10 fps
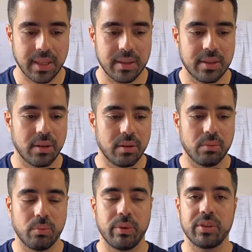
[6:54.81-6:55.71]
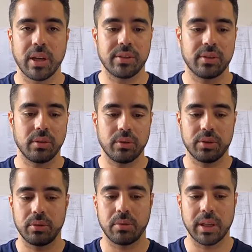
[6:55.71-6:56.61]
So we start the
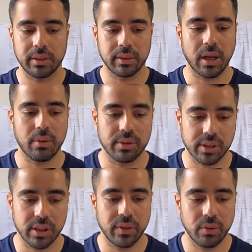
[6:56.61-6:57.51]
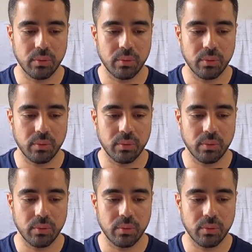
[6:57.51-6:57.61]
solution writing down what's given,